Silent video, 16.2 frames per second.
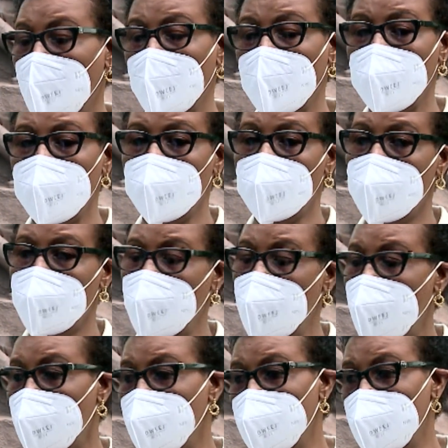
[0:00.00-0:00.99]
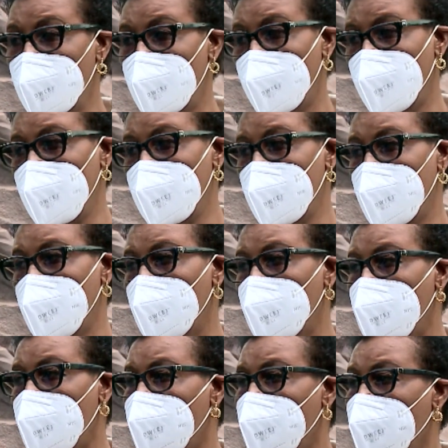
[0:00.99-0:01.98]
country, parliamentarians
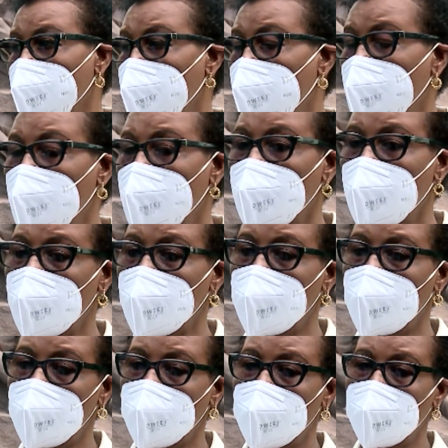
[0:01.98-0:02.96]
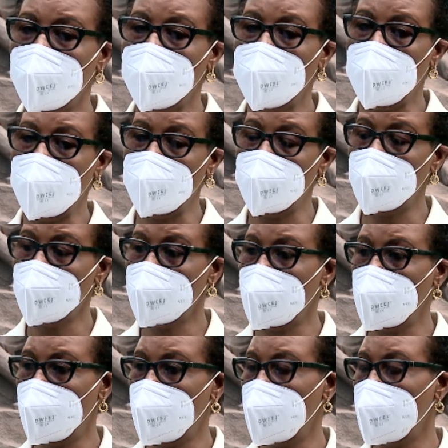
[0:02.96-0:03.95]
have a big role to play in implementing
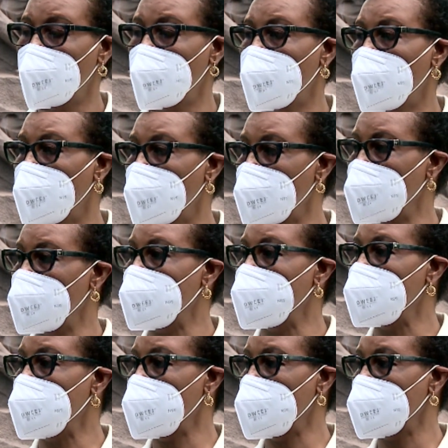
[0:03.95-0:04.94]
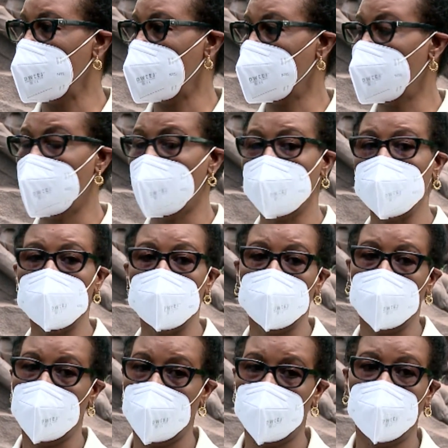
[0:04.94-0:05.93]
laws. We also have to assign funding
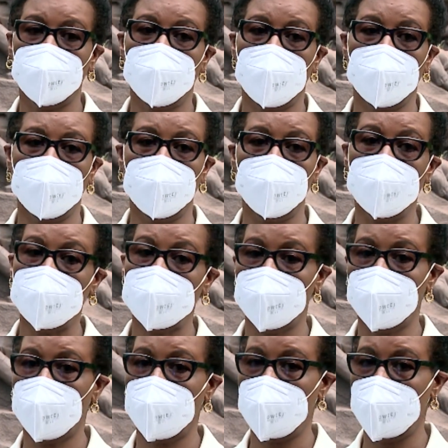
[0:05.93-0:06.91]
to different sectors in the